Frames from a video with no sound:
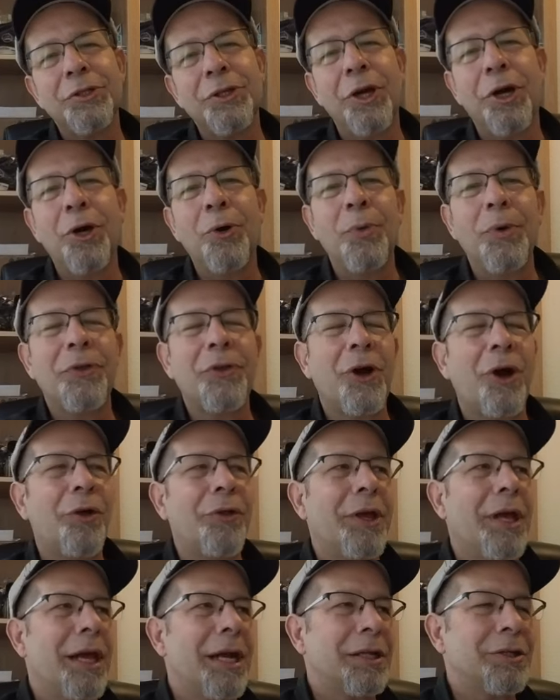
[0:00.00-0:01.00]
you know, with all
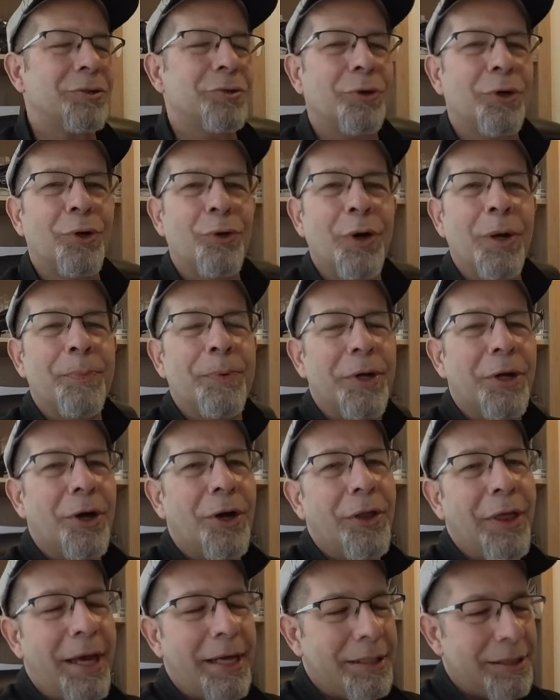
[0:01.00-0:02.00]
the extra grip and
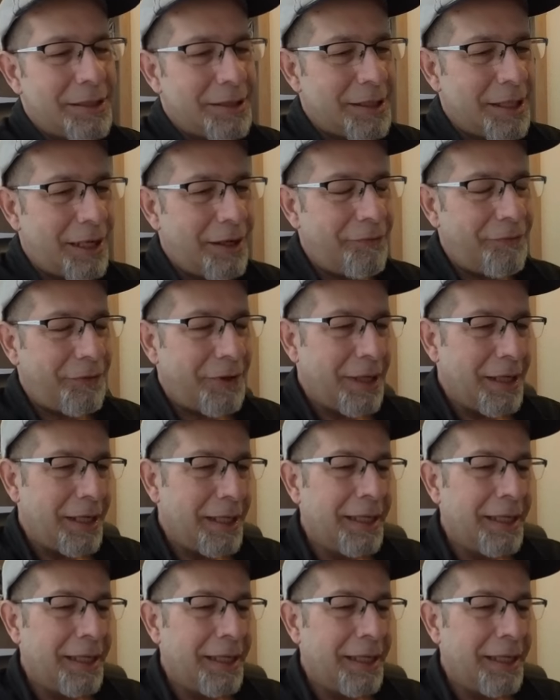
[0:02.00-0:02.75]
all that stuff.